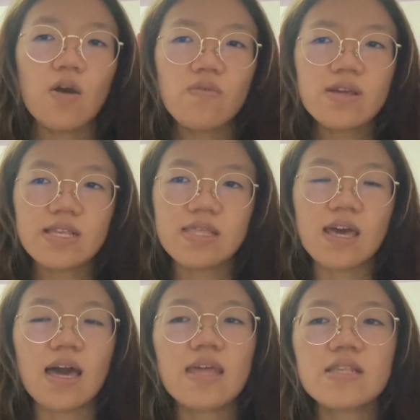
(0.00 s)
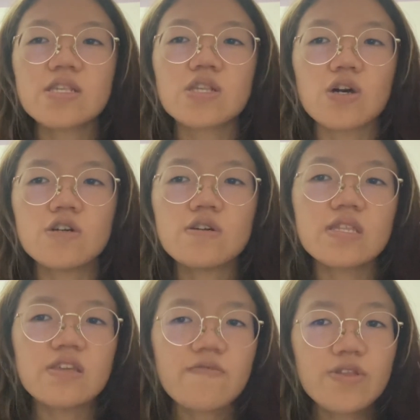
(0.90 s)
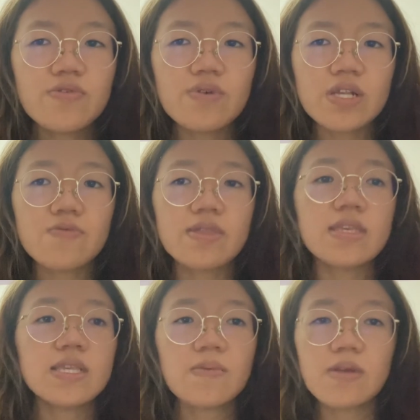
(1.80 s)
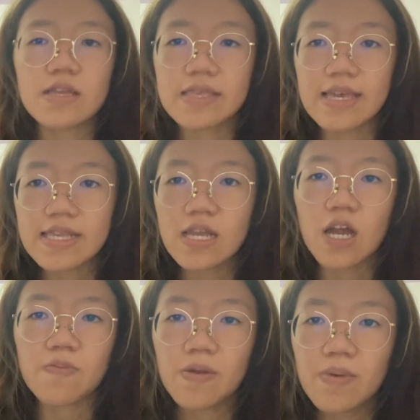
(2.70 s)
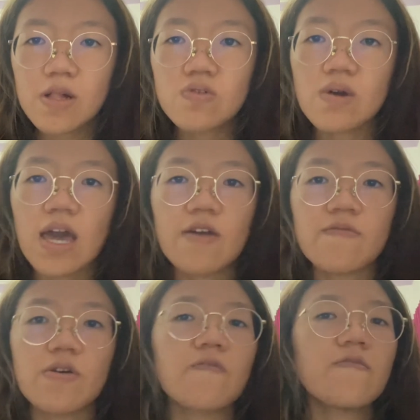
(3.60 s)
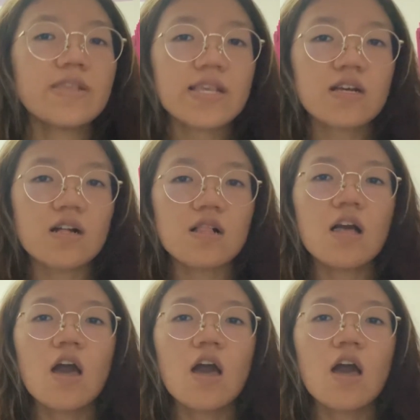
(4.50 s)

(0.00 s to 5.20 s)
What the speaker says: What is that? So, individuals with disabilities are people who have a physical